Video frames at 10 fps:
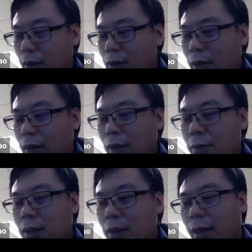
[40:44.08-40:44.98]
So in
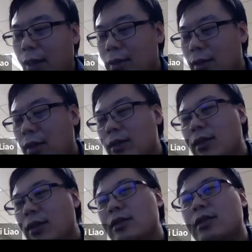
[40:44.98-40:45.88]
good case, this
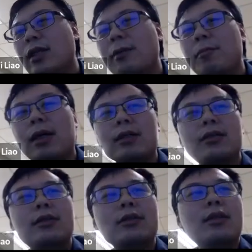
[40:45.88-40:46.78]
is same
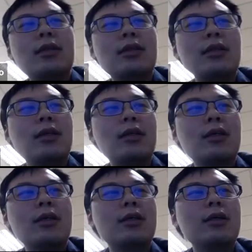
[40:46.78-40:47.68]
as
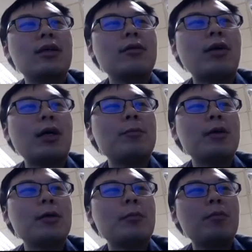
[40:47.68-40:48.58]
the
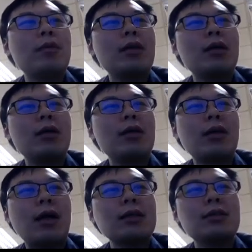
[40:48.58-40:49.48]
fiber, the
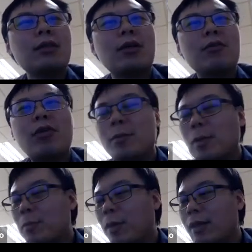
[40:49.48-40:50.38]
classical
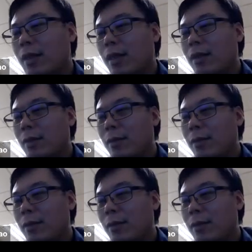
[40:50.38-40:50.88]
fiber product.